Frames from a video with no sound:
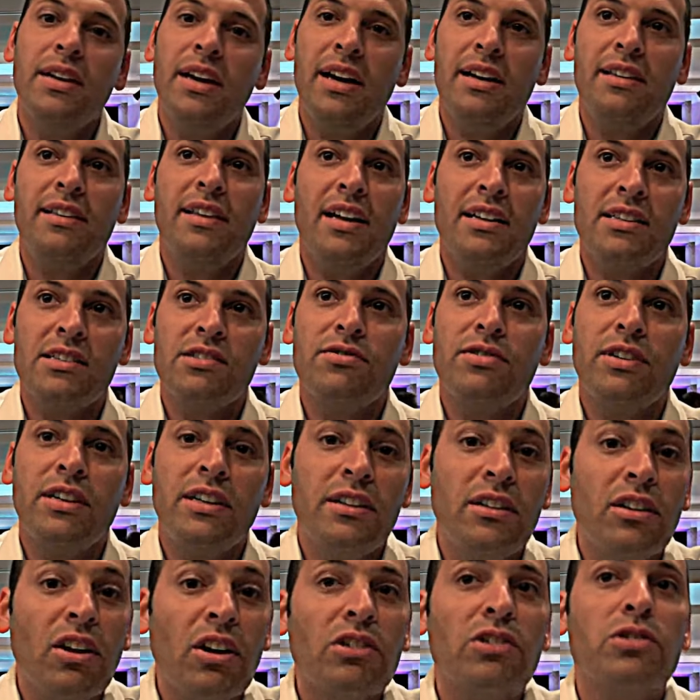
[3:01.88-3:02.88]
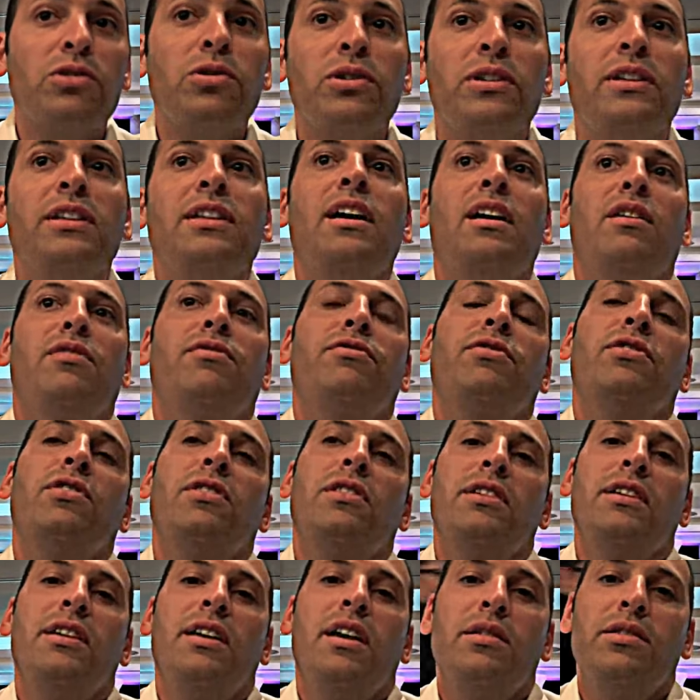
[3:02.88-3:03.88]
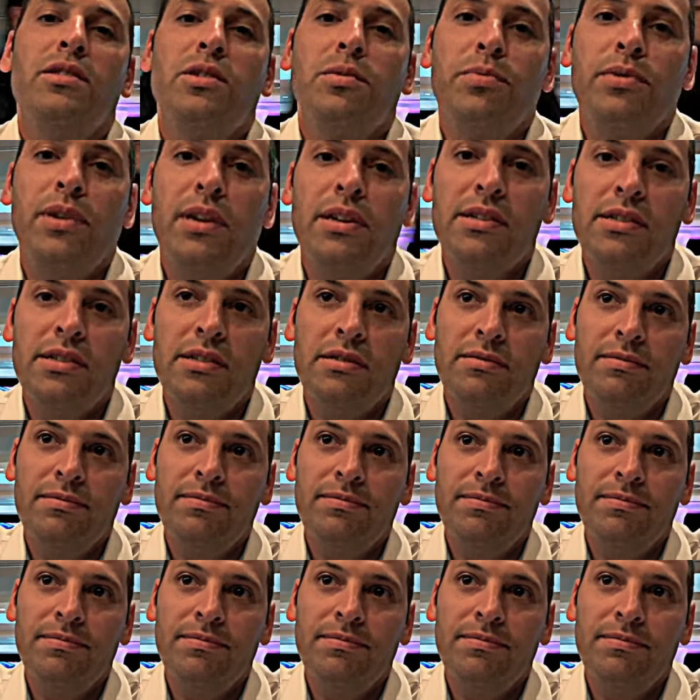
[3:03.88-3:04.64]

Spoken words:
and that's really not good enough for the enterprise.